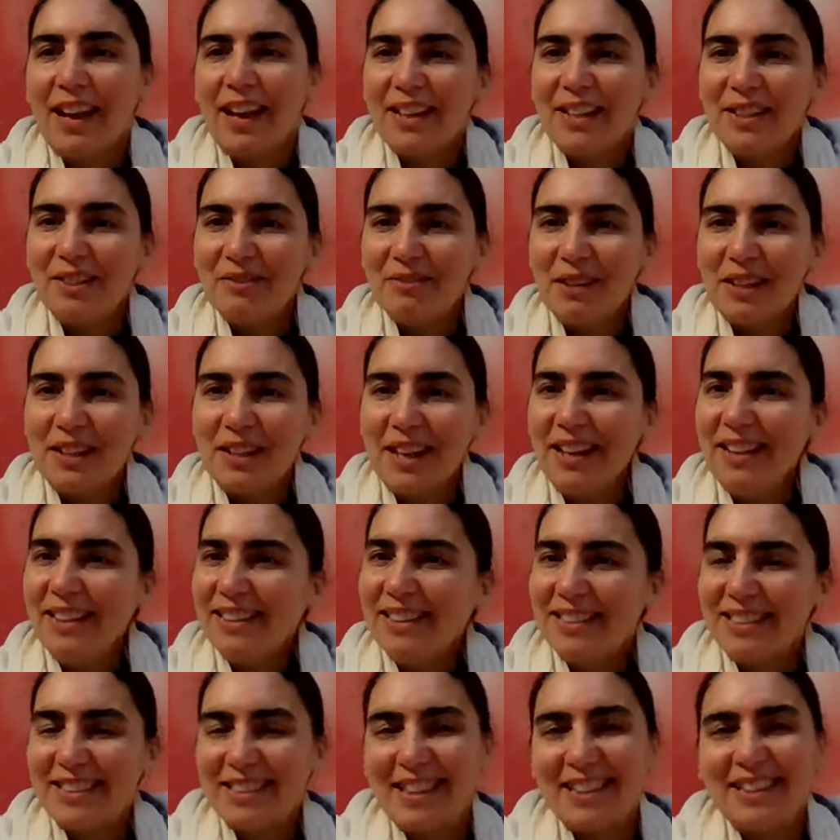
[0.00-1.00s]
Anyone
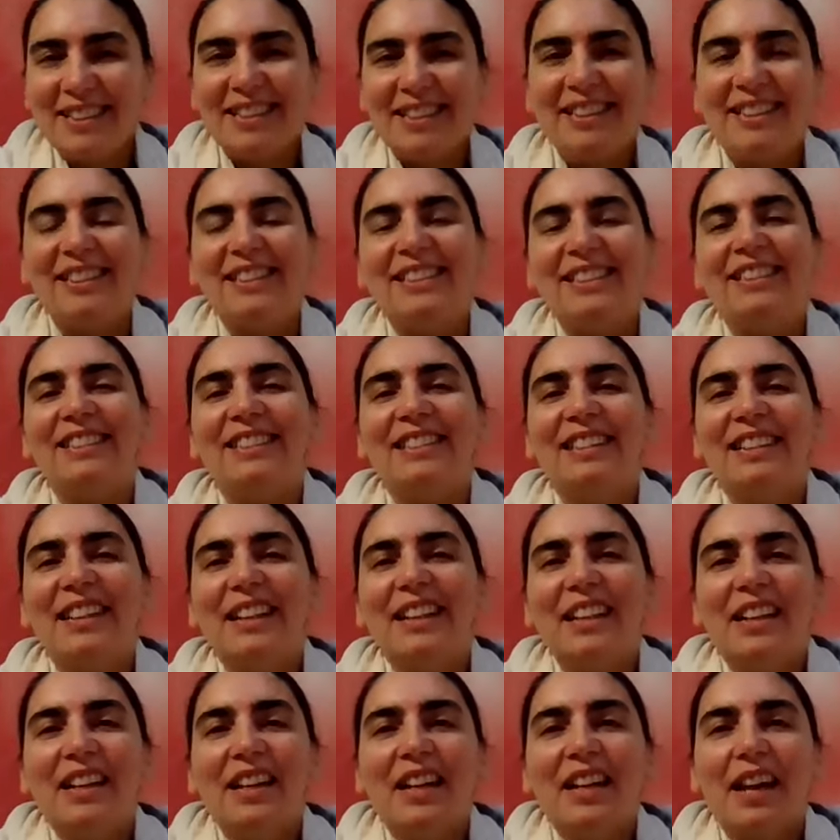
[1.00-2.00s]
else?
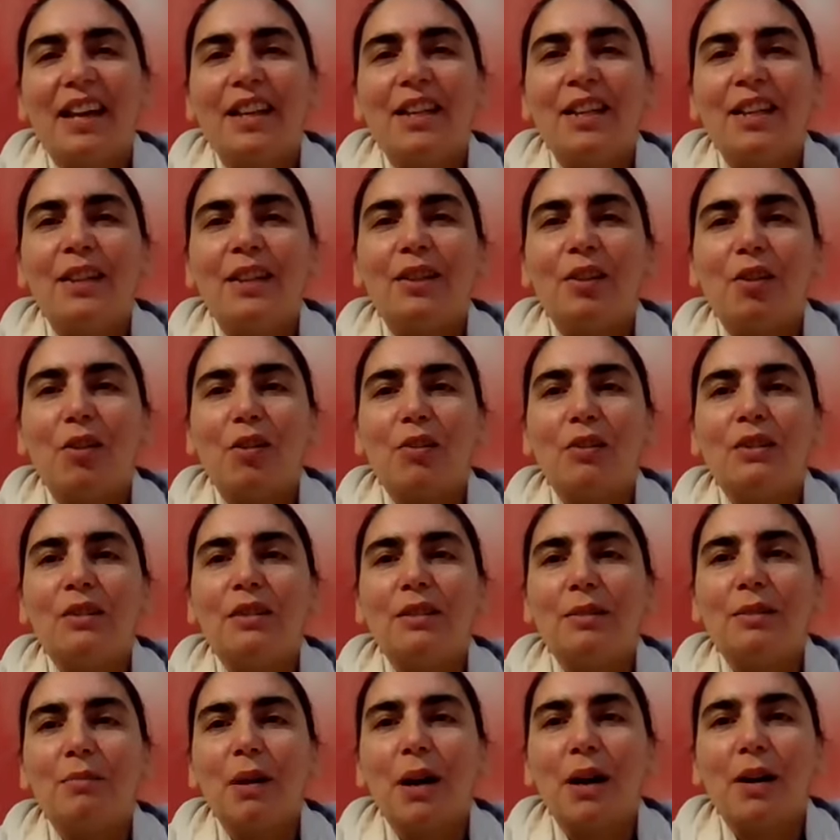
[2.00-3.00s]
Any
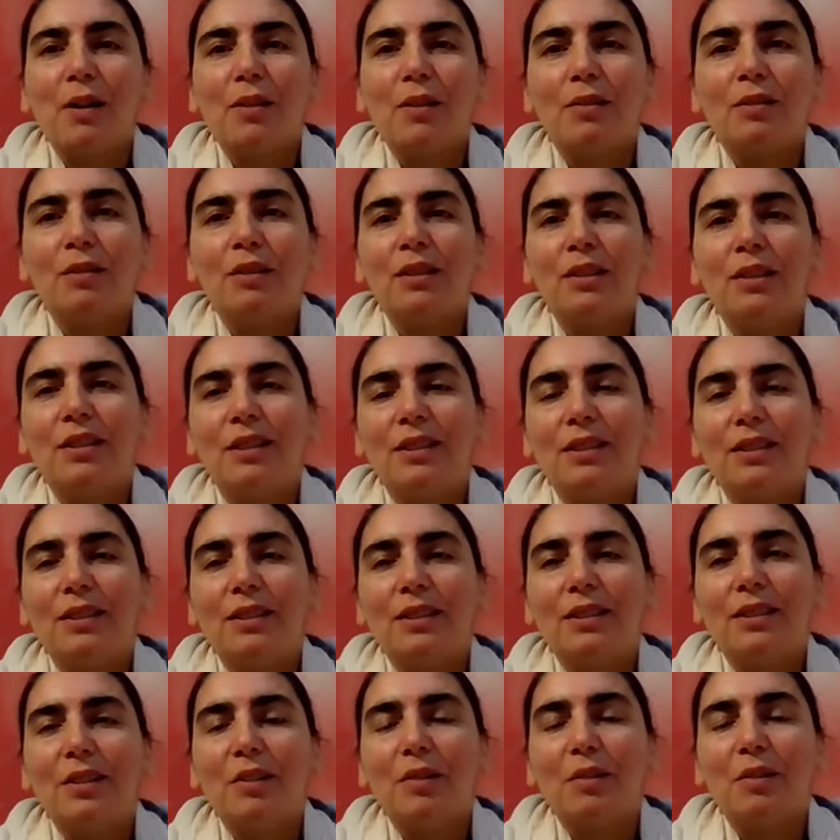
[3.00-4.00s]
thoughts about,
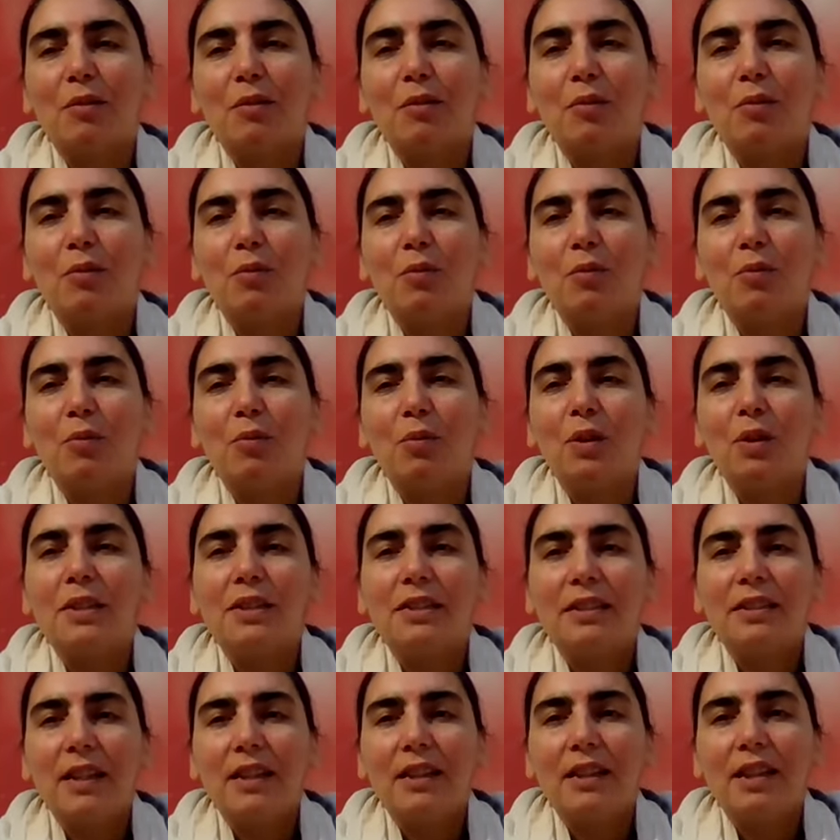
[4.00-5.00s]
you know,
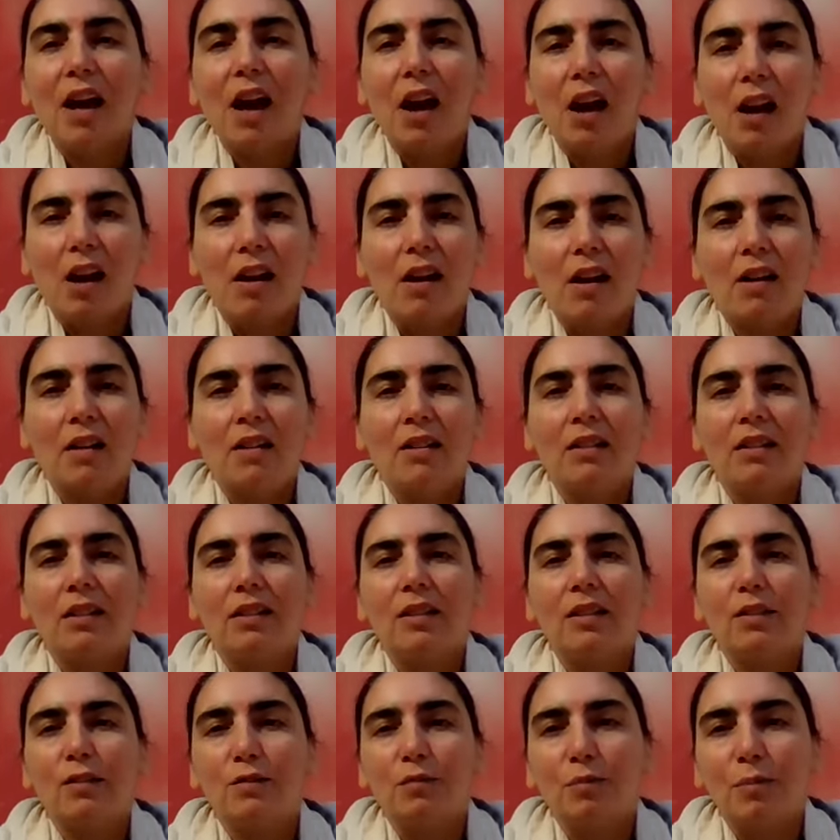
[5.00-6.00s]
what's at the heart
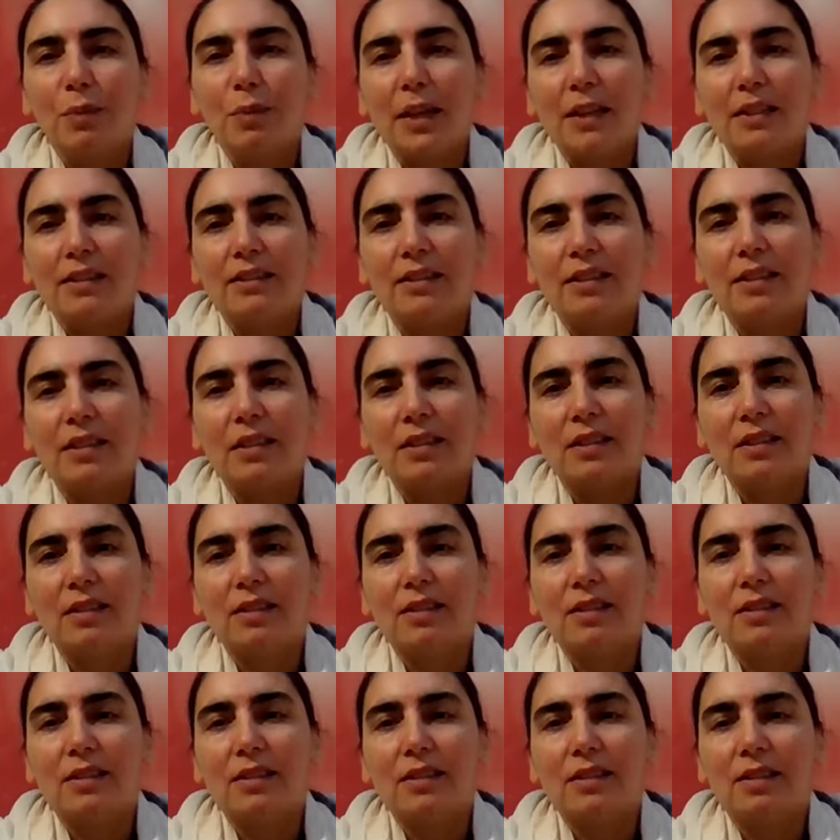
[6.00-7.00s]
of
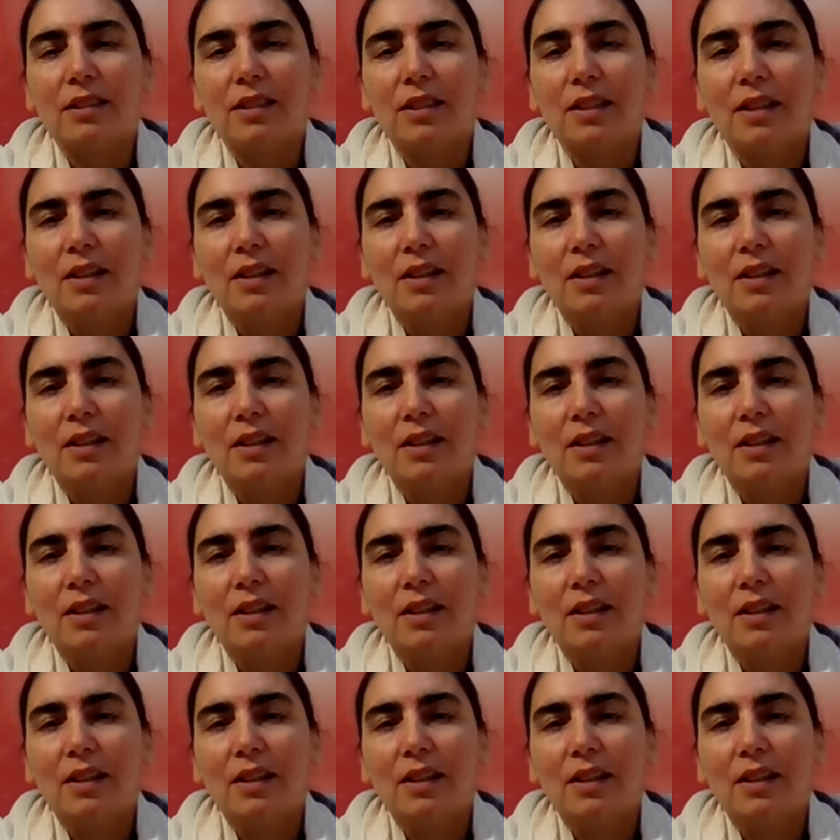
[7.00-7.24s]
blessings?